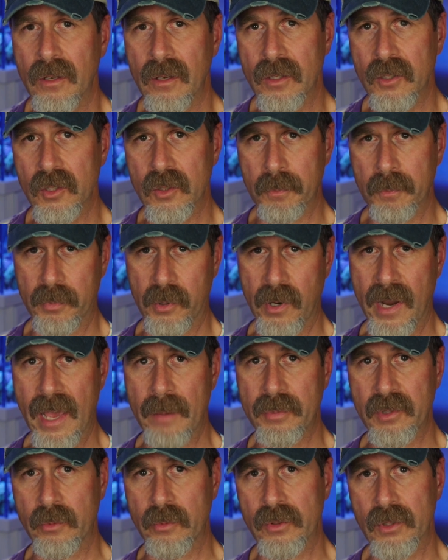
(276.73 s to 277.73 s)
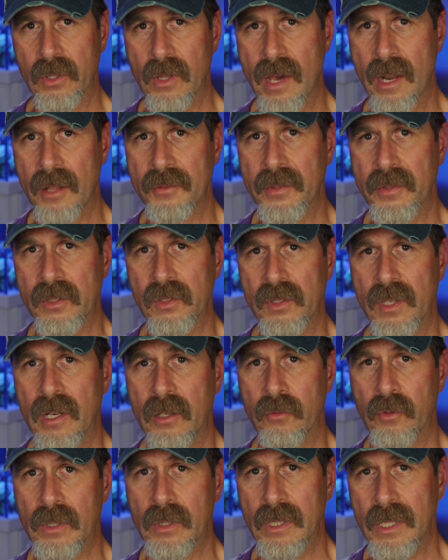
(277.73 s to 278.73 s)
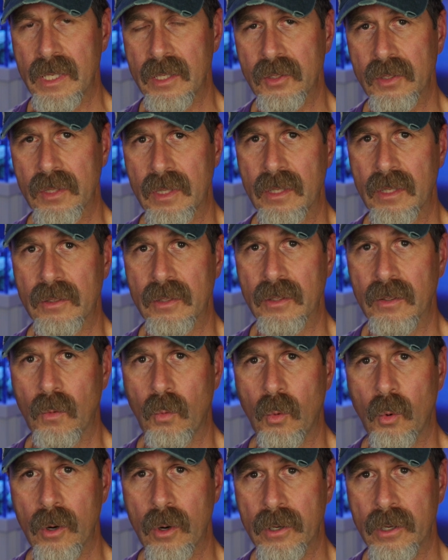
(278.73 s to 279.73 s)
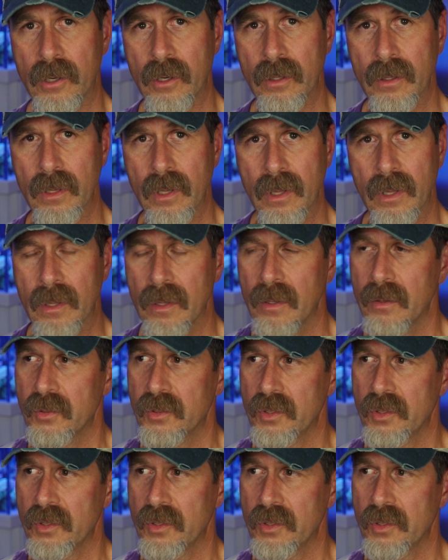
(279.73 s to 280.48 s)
because perhaps there was a lot of things getting released into the water,